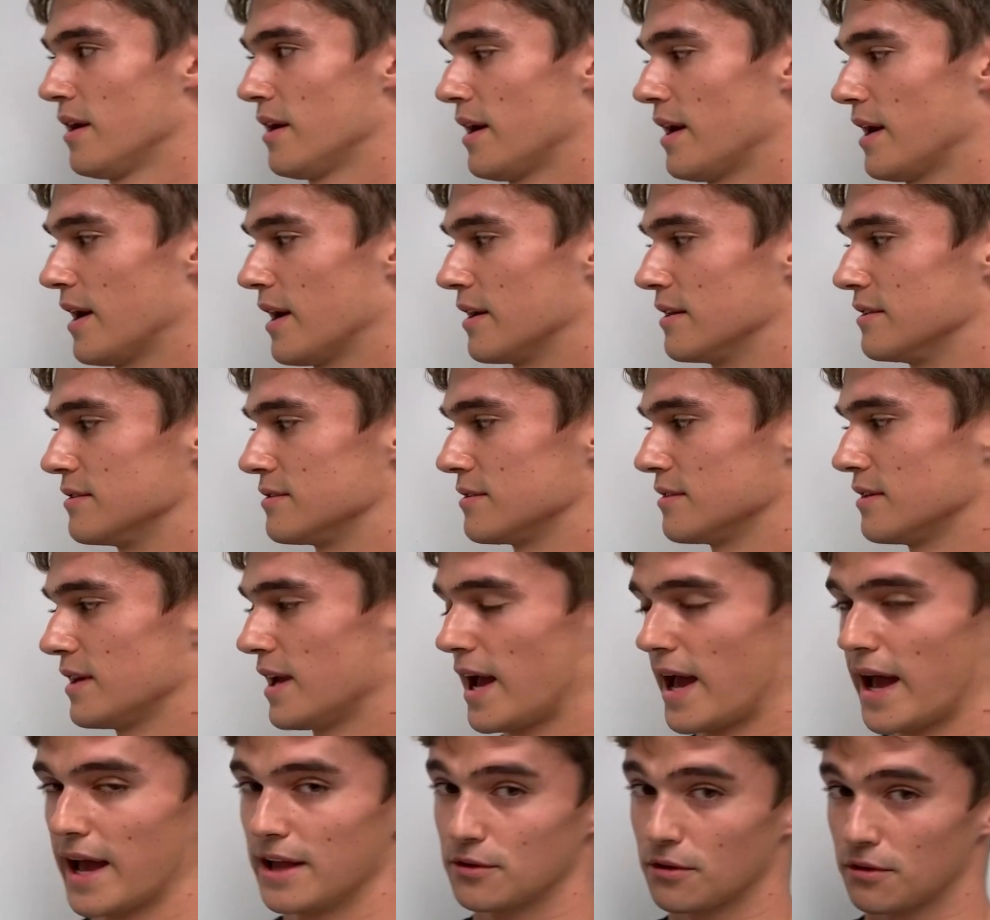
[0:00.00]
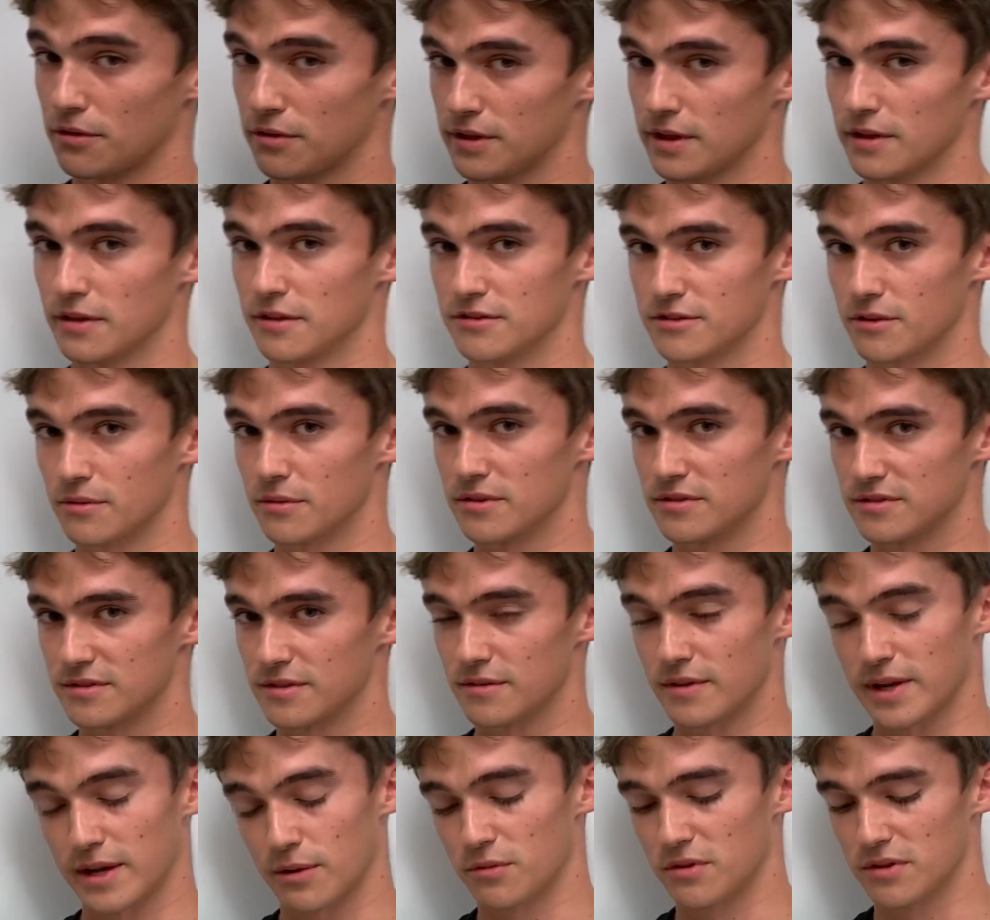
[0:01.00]
And endothelins are
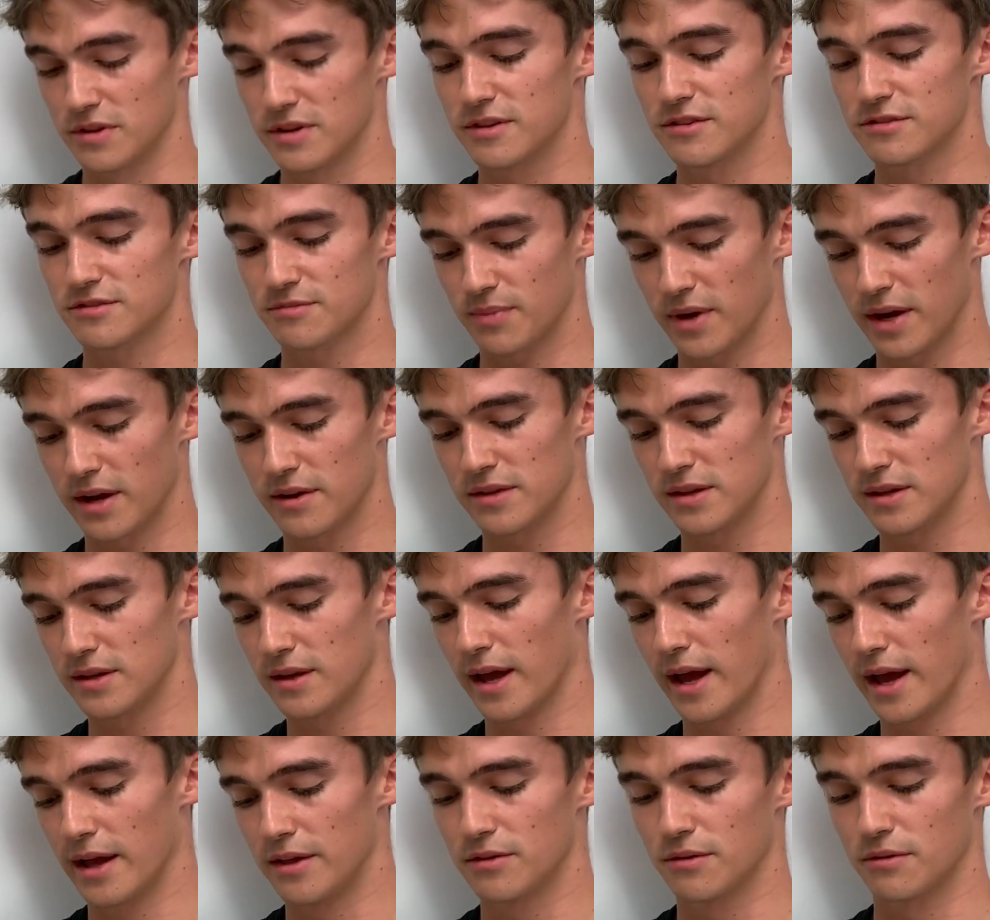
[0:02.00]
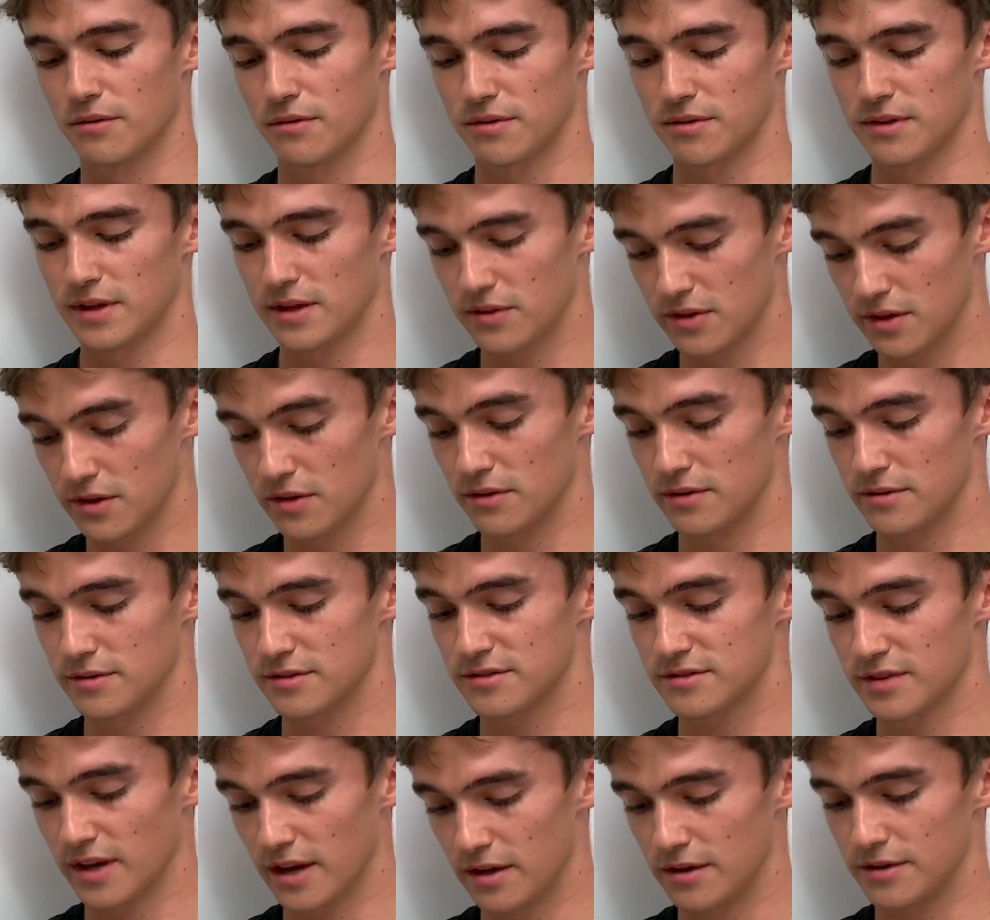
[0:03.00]
released by the endothelial
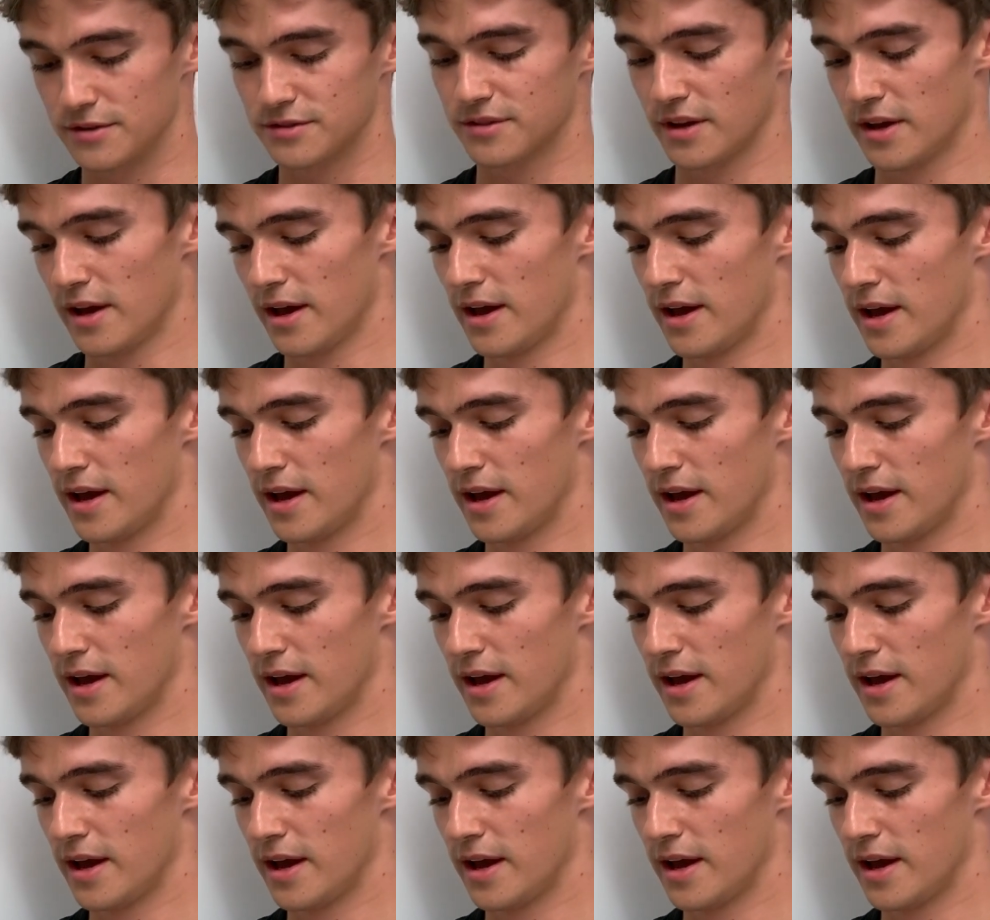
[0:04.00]
cells,